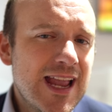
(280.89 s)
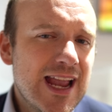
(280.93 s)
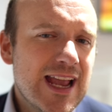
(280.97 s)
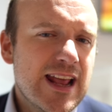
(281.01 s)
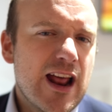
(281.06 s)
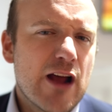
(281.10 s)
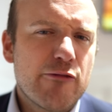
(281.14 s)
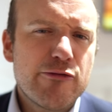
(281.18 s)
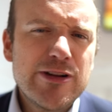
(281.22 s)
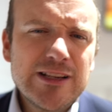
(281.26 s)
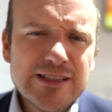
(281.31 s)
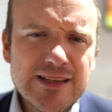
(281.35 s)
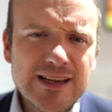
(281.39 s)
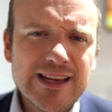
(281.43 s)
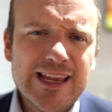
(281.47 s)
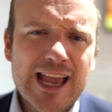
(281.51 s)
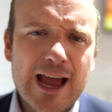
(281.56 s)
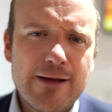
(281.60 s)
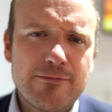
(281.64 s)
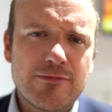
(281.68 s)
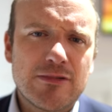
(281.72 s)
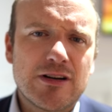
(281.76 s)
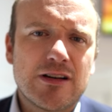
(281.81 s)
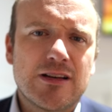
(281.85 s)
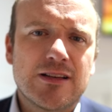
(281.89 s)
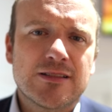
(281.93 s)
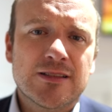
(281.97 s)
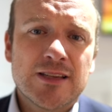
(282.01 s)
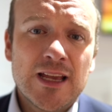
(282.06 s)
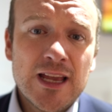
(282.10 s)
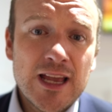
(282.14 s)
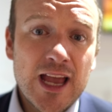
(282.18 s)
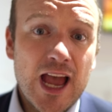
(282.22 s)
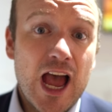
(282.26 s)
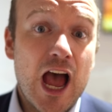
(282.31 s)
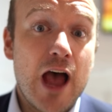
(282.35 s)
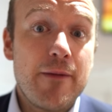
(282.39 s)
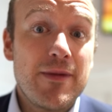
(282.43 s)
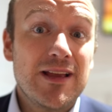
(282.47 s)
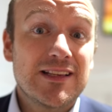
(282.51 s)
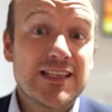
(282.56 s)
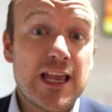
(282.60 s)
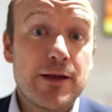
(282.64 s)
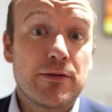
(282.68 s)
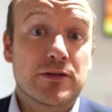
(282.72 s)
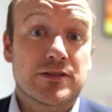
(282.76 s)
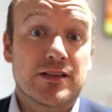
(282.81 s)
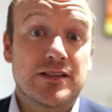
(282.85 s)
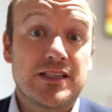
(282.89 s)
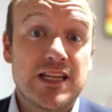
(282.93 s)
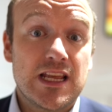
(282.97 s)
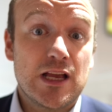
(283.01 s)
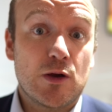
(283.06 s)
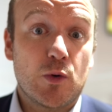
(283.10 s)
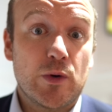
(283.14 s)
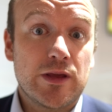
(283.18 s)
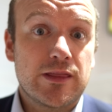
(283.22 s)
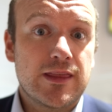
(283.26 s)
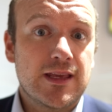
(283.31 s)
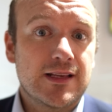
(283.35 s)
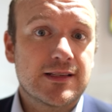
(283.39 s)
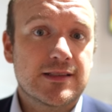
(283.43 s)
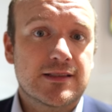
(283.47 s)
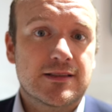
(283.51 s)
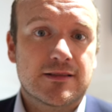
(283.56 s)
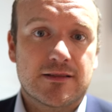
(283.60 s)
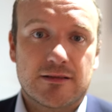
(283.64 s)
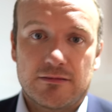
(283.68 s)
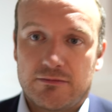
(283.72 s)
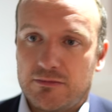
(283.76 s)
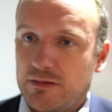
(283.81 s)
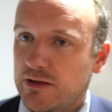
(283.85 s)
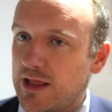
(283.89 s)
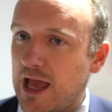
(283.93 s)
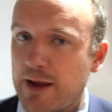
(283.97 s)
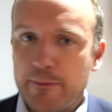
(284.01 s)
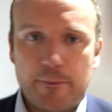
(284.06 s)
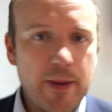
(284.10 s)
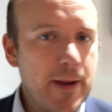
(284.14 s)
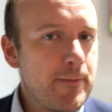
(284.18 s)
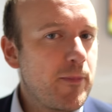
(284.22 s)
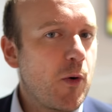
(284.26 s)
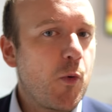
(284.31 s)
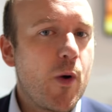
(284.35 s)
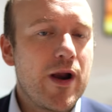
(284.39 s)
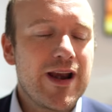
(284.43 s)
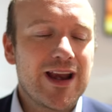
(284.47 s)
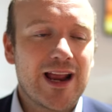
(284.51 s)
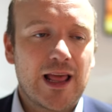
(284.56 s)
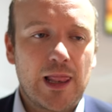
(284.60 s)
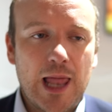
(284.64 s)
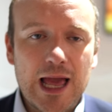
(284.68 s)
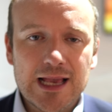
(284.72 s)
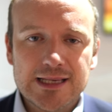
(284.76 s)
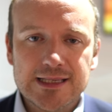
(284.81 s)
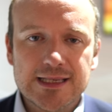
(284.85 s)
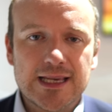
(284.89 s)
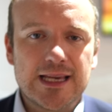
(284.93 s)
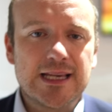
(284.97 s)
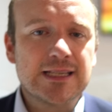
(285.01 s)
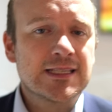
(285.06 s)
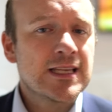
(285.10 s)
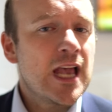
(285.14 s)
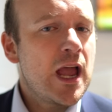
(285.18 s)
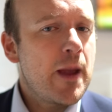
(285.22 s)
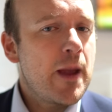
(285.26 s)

In our recent cameras, it's able to deal with things like people wearing glasses,